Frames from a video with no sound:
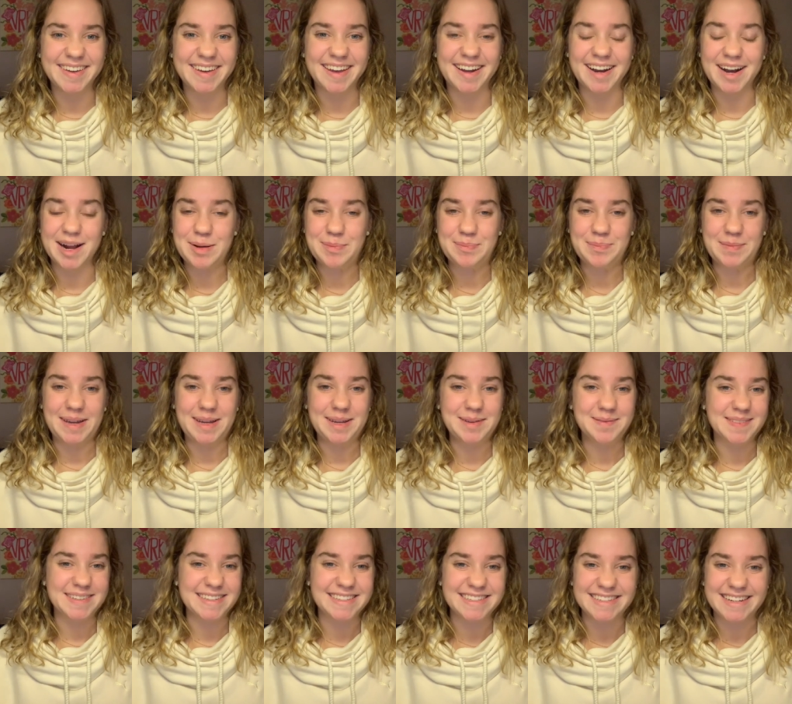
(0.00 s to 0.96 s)
and I
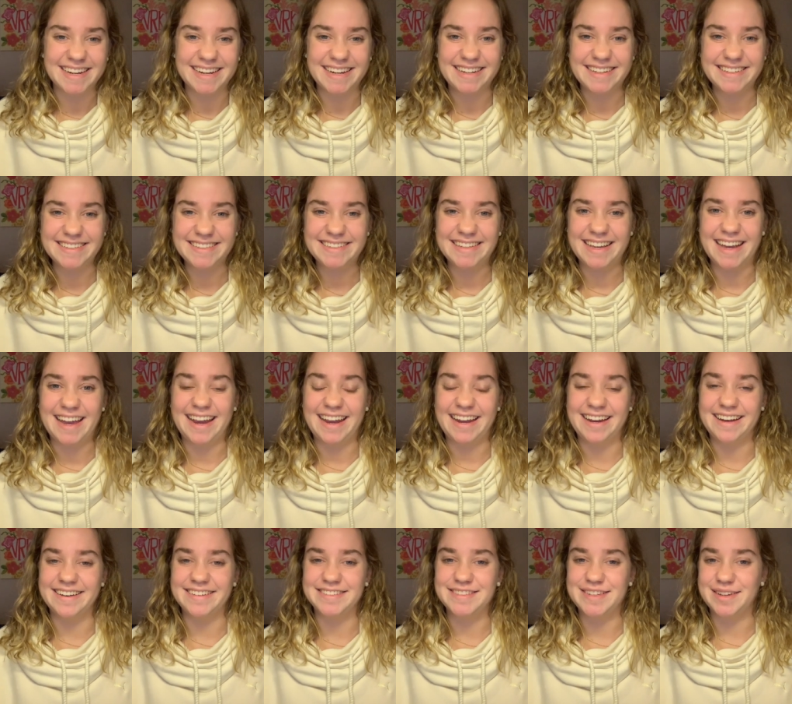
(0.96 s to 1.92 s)
make mistakes,
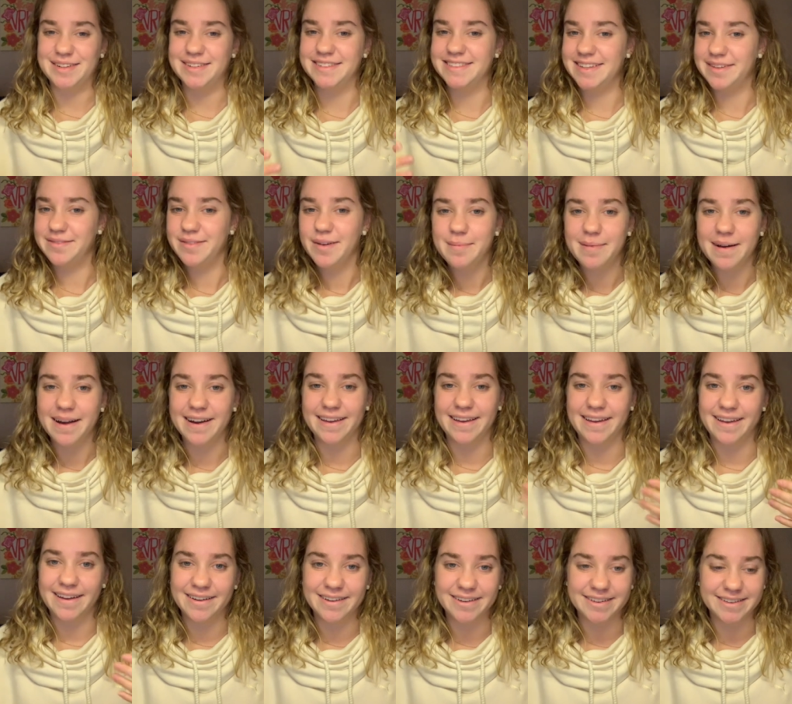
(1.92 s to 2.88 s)
and so does
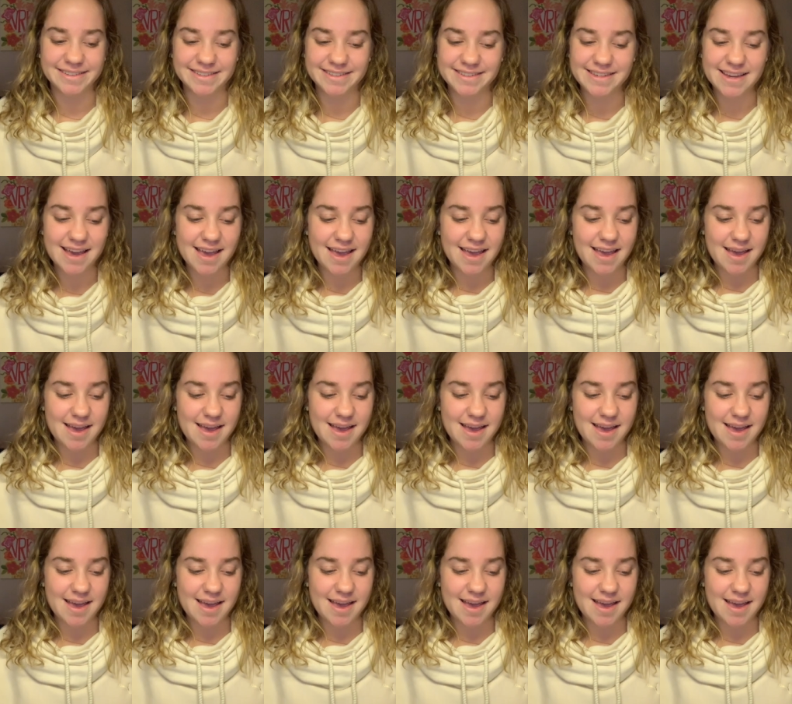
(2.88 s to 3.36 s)
everybody else.